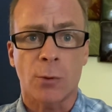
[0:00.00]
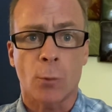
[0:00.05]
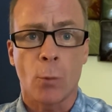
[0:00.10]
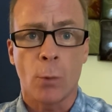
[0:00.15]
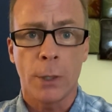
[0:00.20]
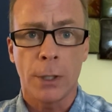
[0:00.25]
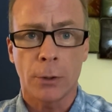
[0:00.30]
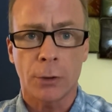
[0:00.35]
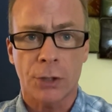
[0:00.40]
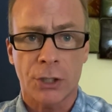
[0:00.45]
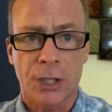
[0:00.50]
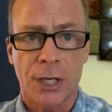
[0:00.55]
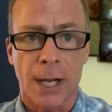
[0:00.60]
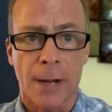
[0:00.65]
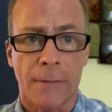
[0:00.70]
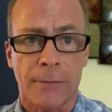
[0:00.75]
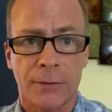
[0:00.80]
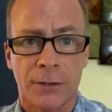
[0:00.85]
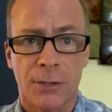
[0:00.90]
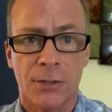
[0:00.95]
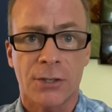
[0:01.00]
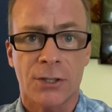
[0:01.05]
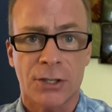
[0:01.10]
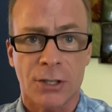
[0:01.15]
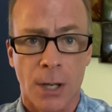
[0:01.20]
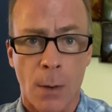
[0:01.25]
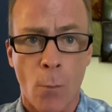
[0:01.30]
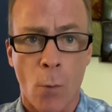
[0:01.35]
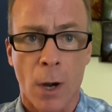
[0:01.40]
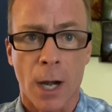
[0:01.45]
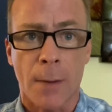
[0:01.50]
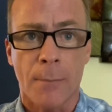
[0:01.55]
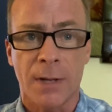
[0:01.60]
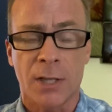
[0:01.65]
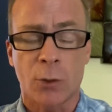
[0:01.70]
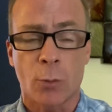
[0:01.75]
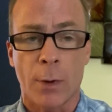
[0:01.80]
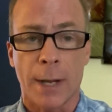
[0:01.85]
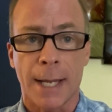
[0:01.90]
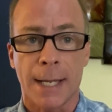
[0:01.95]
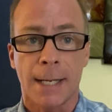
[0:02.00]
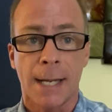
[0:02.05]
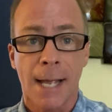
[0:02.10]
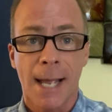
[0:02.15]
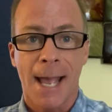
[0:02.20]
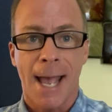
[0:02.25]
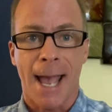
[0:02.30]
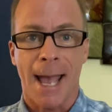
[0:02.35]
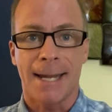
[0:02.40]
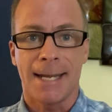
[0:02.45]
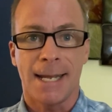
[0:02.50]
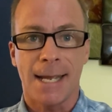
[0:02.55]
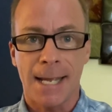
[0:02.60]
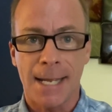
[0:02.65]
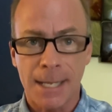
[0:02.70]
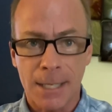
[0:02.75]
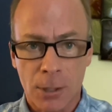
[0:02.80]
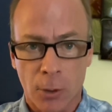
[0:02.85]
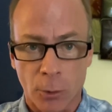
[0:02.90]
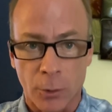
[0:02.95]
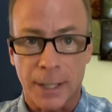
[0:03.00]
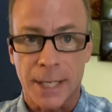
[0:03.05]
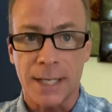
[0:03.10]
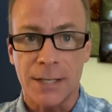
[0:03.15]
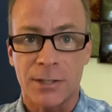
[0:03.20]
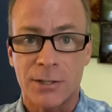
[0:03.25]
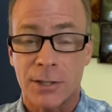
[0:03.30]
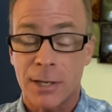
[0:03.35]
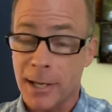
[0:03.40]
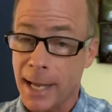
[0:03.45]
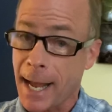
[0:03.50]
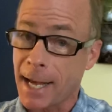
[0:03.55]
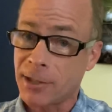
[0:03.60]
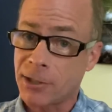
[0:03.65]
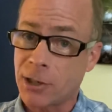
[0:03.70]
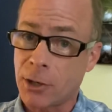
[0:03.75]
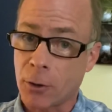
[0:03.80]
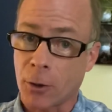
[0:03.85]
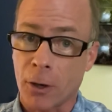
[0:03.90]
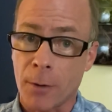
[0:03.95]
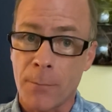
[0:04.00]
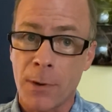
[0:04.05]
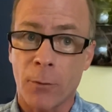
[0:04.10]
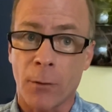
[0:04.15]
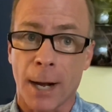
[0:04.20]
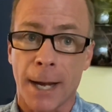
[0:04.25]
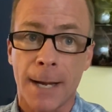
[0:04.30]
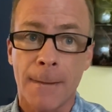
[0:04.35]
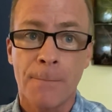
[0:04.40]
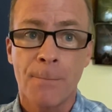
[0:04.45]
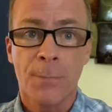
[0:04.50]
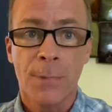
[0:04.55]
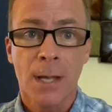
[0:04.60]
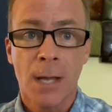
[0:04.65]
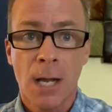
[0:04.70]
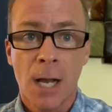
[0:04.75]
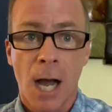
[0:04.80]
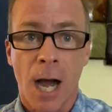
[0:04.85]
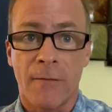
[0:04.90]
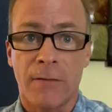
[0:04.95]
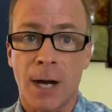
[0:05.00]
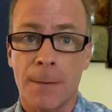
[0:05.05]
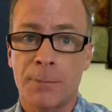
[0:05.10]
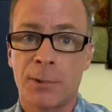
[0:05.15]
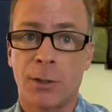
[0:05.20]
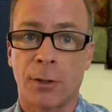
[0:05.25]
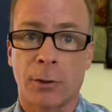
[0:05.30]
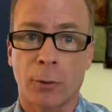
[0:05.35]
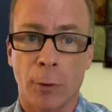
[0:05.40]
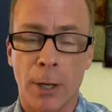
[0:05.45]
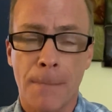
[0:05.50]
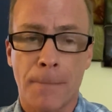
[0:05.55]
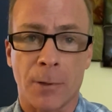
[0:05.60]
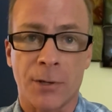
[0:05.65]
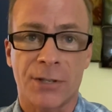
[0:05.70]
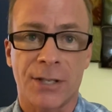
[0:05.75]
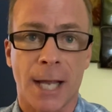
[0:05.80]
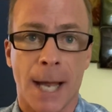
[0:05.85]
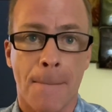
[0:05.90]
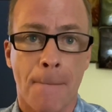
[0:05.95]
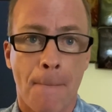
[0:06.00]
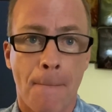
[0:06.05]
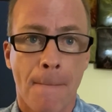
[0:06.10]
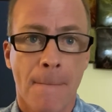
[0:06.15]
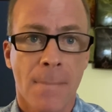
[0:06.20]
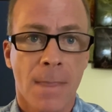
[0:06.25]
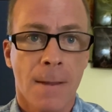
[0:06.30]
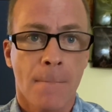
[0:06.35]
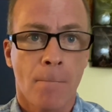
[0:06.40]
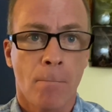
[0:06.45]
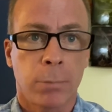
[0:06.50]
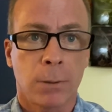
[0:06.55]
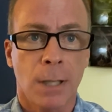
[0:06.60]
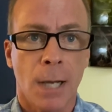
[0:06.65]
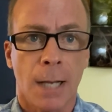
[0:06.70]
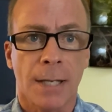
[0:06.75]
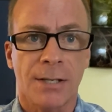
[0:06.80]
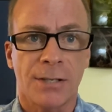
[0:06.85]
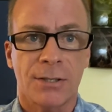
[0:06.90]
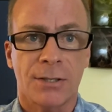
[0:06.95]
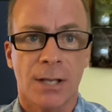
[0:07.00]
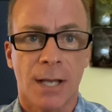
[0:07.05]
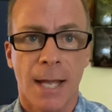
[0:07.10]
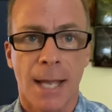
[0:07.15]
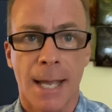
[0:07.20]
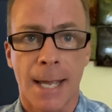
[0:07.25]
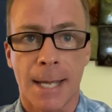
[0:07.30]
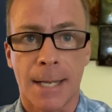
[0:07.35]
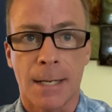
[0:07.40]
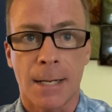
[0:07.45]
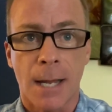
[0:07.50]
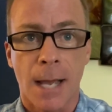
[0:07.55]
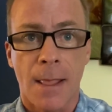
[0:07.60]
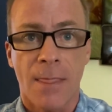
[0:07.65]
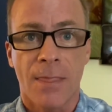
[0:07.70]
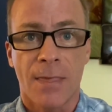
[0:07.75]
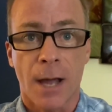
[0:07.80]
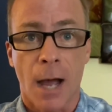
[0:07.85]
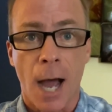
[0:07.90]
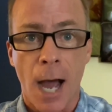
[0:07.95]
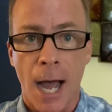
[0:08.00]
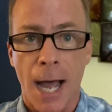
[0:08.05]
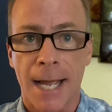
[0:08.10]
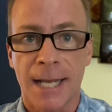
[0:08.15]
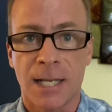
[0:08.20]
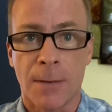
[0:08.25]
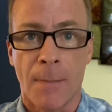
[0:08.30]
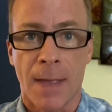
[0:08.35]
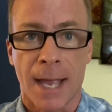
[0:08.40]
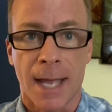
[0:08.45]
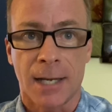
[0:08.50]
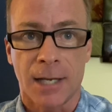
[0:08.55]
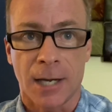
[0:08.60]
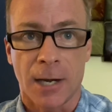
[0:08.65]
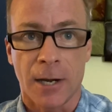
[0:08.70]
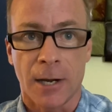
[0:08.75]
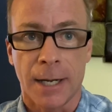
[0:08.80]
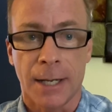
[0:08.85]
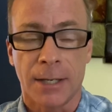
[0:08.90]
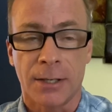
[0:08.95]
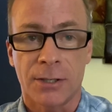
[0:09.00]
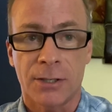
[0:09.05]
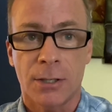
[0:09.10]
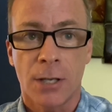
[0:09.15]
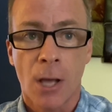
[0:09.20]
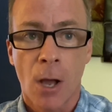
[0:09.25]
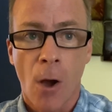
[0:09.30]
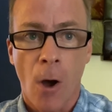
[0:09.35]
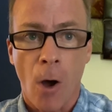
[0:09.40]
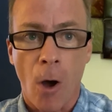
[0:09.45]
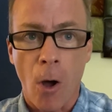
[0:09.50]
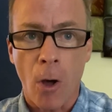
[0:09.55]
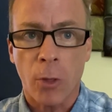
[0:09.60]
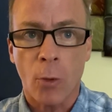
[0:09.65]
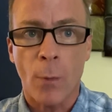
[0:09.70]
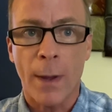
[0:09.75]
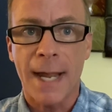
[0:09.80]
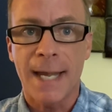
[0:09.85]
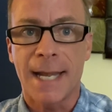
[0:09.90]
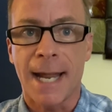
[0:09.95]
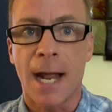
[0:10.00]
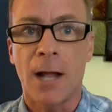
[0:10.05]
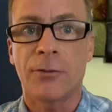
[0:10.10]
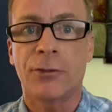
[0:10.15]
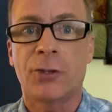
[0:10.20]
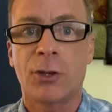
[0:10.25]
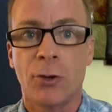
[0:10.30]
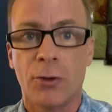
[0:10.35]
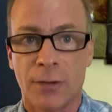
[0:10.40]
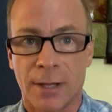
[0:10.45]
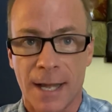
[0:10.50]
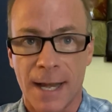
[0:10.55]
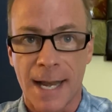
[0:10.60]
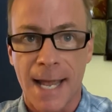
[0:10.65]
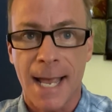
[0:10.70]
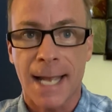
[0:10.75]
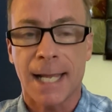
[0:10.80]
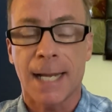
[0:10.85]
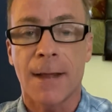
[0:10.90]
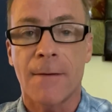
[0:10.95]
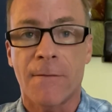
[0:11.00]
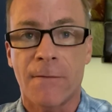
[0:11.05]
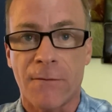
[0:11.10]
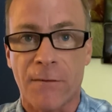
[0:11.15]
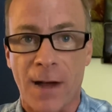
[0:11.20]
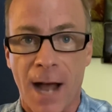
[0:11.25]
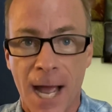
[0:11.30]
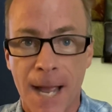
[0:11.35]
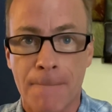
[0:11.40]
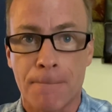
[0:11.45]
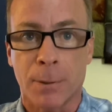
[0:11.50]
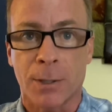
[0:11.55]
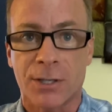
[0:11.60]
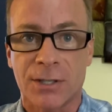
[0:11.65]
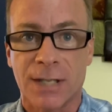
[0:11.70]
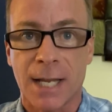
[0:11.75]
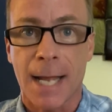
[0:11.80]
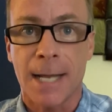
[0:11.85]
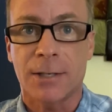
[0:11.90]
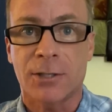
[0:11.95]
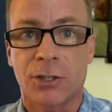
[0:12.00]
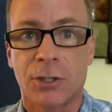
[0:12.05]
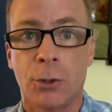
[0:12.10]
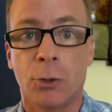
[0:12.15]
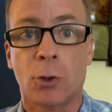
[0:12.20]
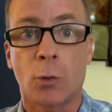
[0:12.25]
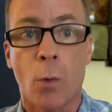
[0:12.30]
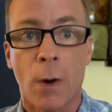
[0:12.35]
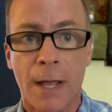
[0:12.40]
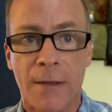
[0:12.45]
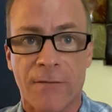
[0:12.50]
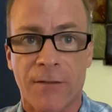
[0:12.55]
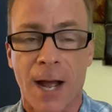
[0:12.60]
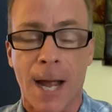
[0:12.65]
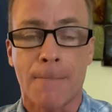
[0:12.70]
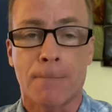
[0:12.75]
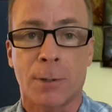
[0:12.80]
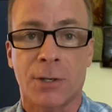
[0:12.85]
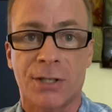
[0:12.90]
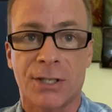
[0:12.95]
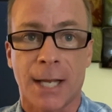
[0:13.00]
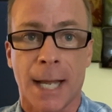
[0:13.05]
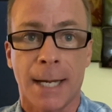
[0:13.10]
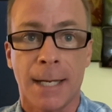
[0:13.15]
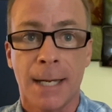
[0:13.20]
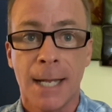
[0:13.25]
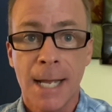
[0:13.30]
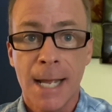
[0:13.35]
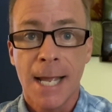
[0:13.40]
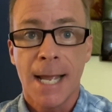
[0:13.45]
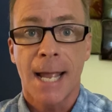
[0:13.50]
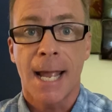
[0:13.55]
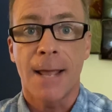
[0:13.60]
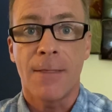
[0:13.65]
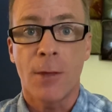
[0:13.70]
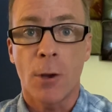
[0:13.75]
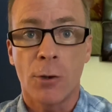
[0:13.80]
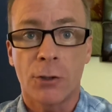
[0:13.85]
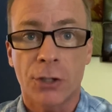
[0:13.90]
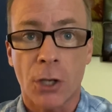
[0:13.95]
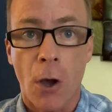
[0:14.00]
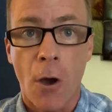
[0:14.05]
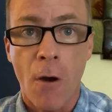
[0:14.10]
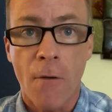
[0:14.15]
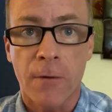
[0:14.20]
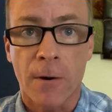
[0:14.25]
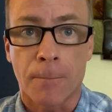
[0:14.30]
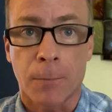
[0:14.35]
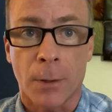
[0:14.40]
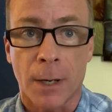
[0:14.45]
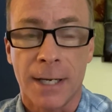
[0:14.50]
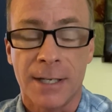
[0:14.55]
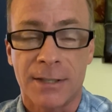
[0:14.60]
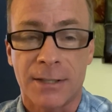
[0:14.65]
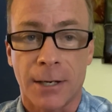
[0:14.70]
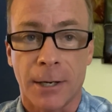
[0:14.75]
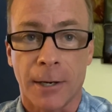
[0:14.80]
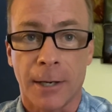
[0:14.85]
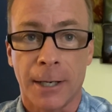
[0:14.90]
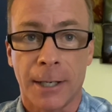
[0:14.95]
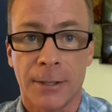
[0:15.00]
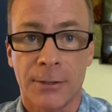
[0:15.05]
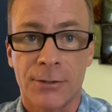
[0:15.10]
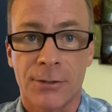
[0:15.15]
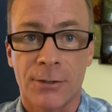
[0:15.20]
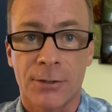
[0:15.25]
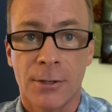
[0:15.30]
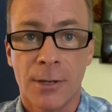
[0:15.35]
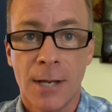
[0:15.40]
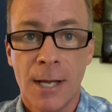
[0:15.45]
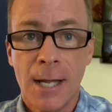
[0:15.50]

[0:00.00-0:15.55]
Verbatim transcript: will shift somewhere between an increase, yes, you heard me right, of up to 3% plus in the high demand areas, all the way down to the negative 5% to 25% in those overpriced areas.